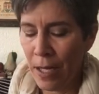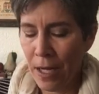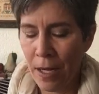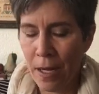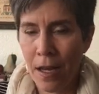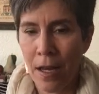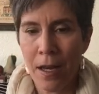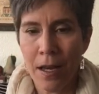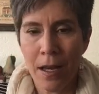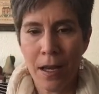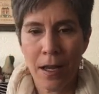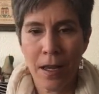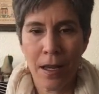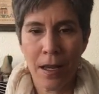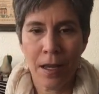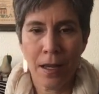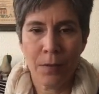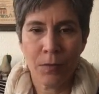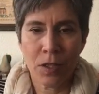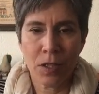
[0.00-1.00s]
And I
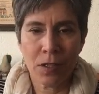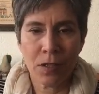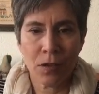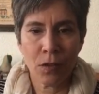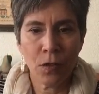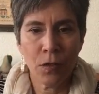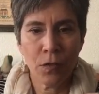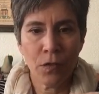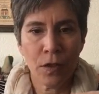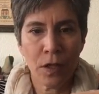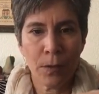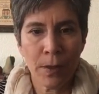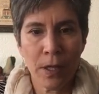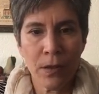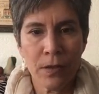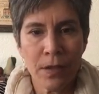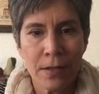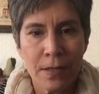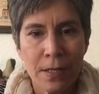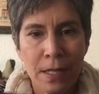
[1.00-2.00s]
am just goofy
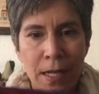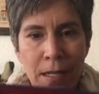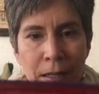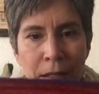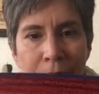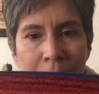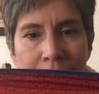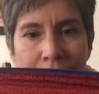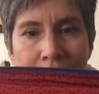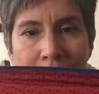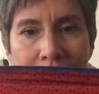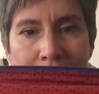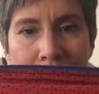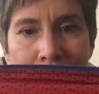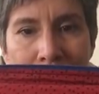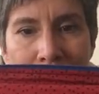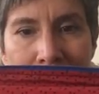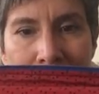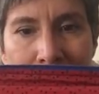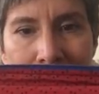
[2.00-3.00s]
about this. I love this. Here's
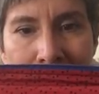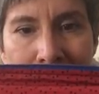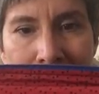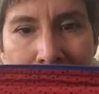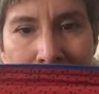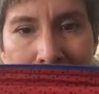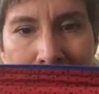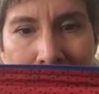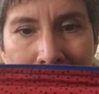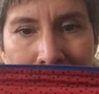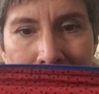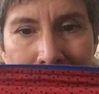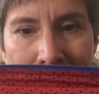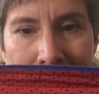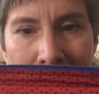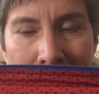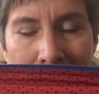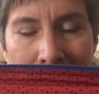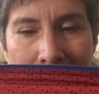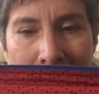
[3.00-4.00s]
the inside.
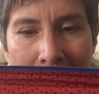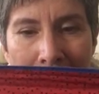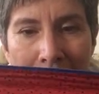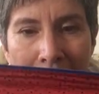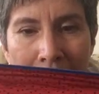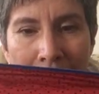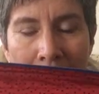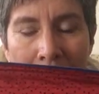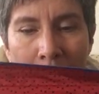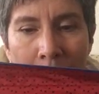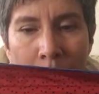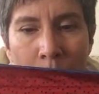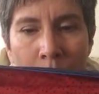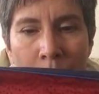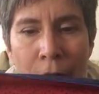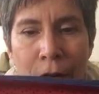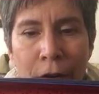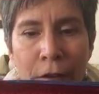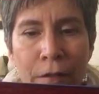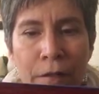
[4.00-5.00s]
How
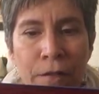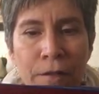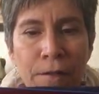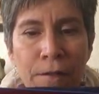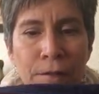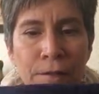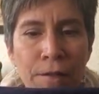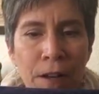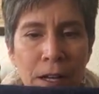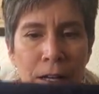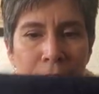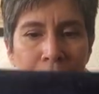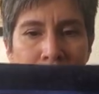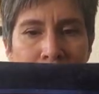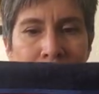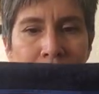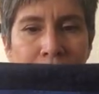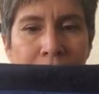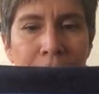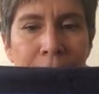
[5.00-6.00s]
fun.
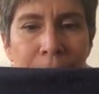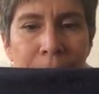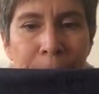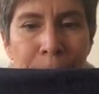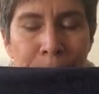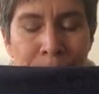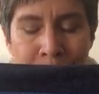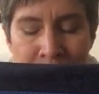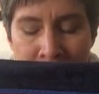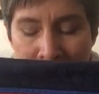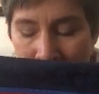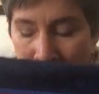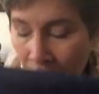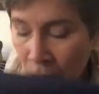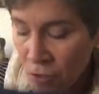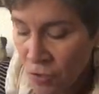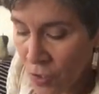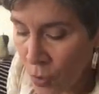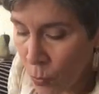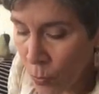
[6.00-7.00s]

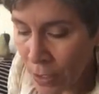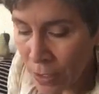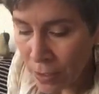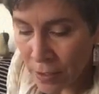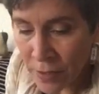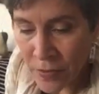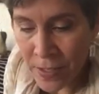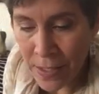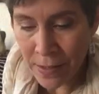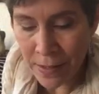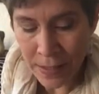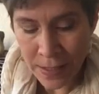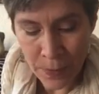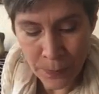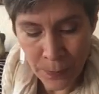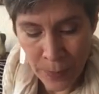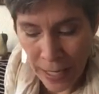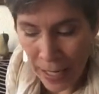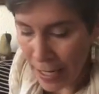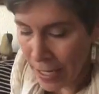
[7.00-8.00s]
And so what lives in this
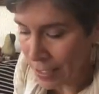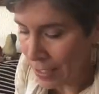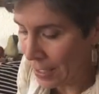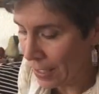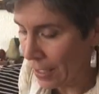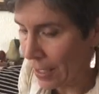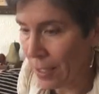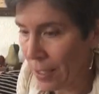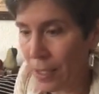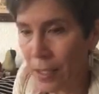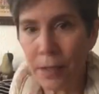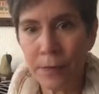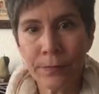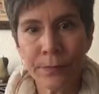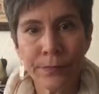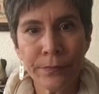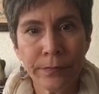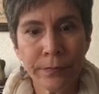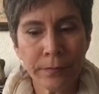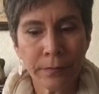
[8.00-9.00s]
bag?
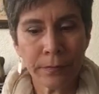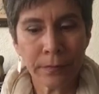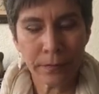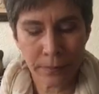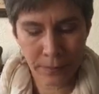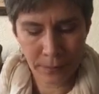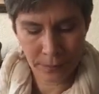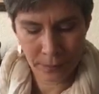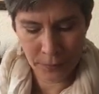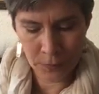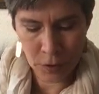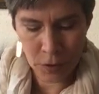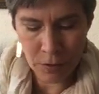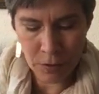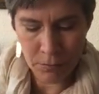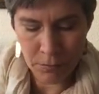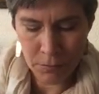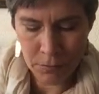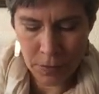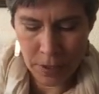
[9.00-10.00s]
Oh,
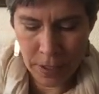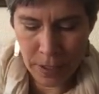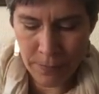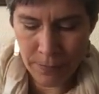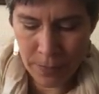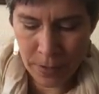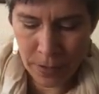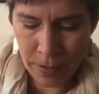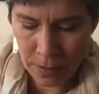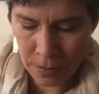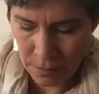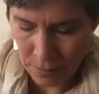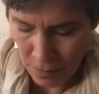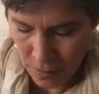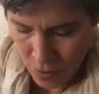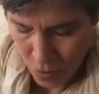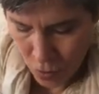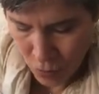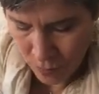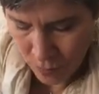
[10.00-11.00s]
yeah,
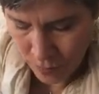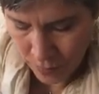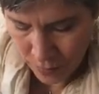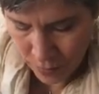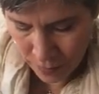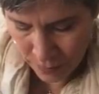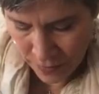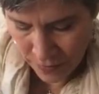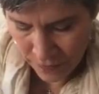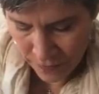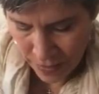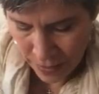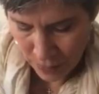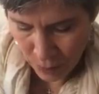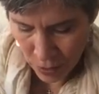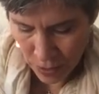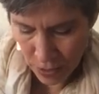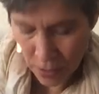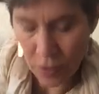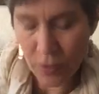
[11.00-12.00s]
nope. Is my
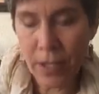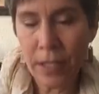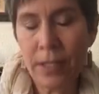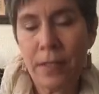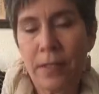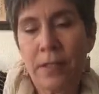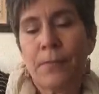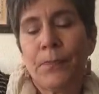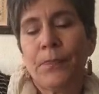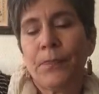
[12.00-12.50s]
fabric in here? It is.